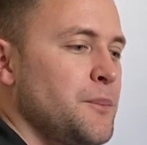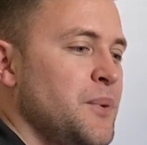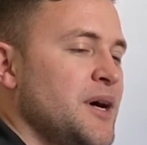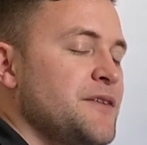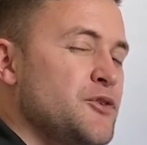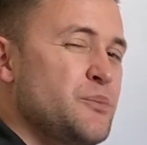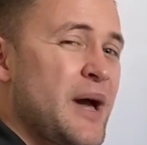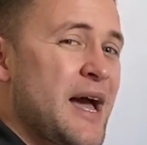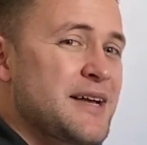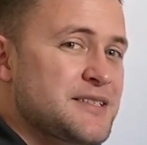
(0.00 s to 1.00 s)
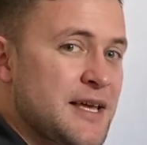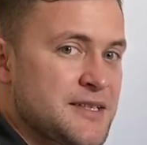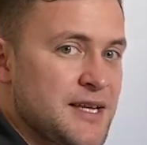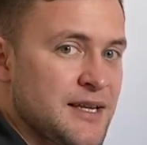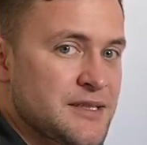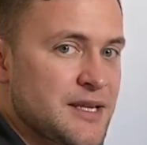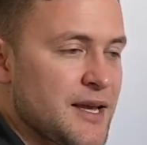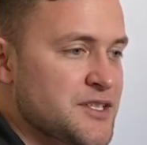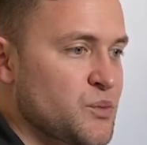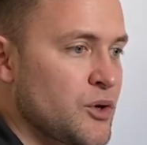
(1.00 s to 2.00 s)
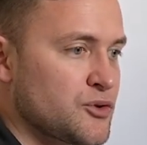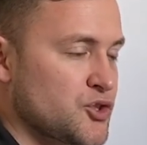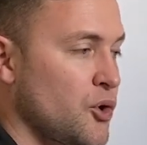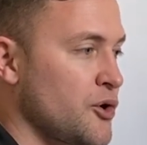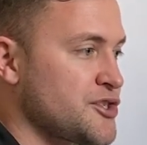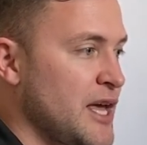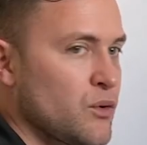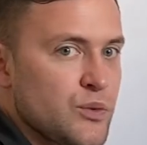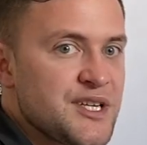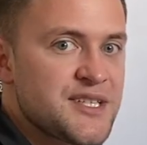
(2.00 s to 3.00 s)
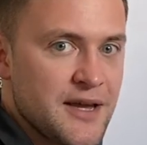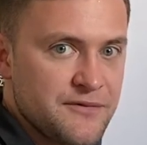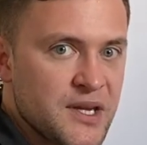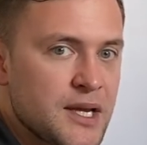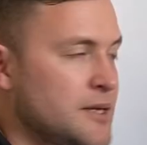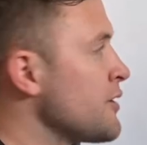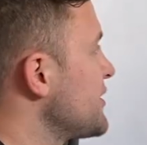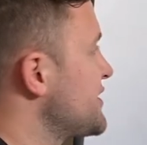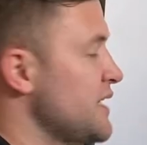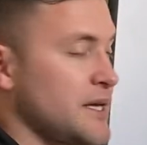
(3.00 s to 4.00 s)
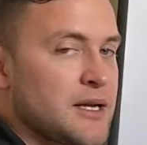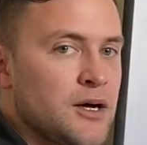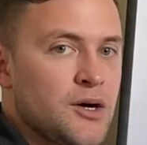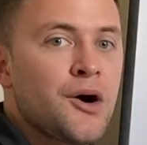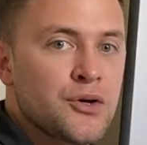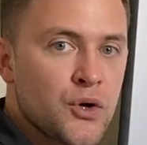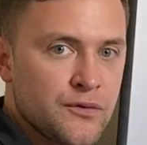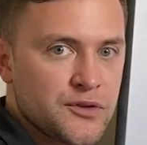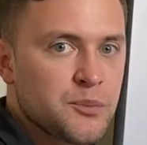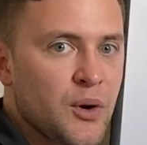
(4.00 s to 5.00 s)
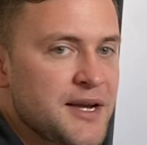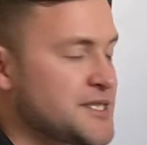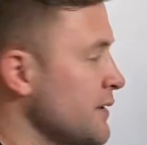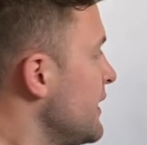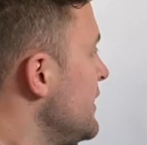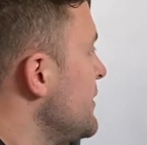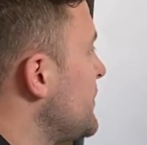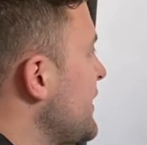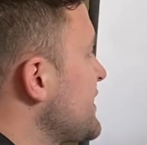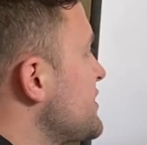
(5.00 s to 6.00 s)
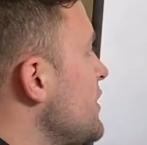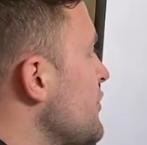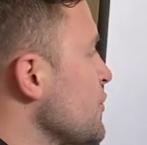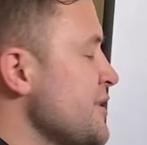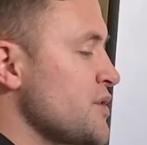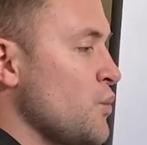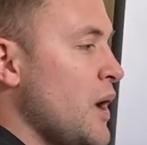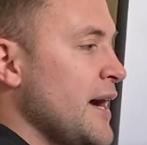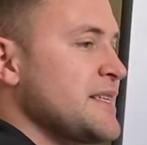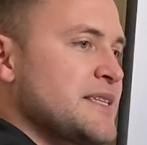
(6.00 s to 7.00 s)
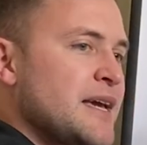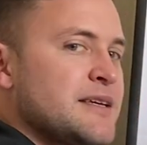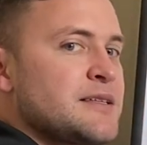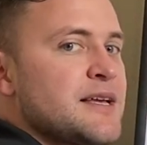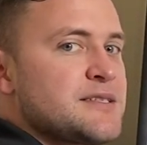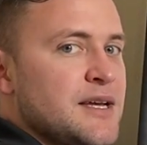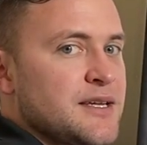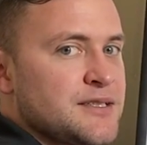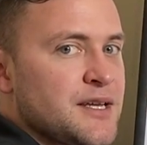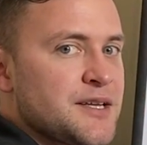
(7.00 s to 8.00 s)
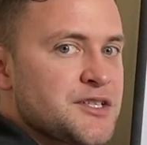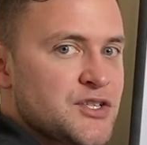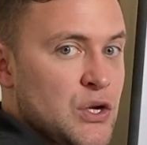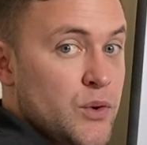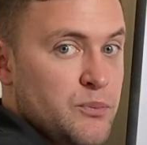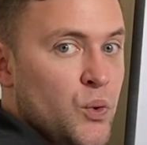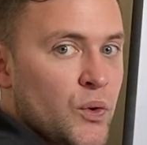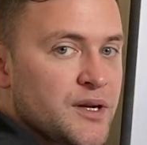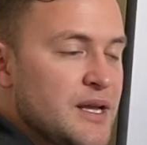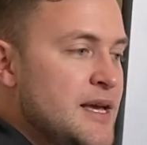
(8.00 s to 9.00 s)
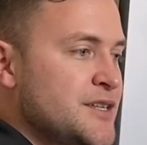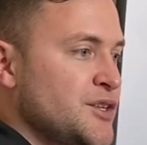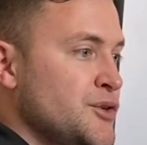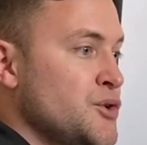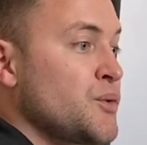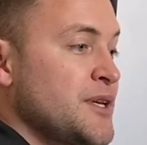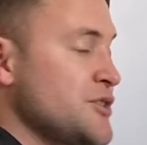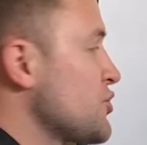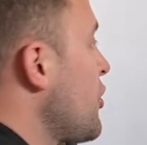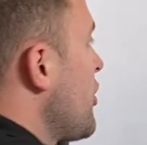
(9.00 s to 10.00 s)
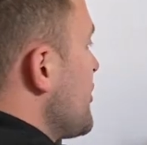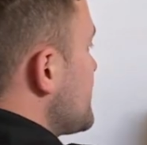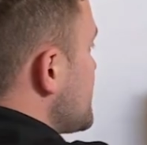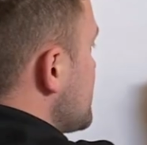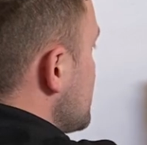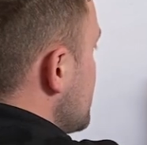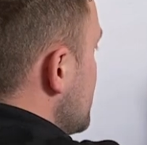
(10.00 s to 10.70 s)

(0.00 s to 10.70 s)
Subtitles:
But if you pass that second test, we don't charge that reset fee. And here in a second, I'll go over the pricing. But that's another reason why taking that second test is so important, so that you don't get charged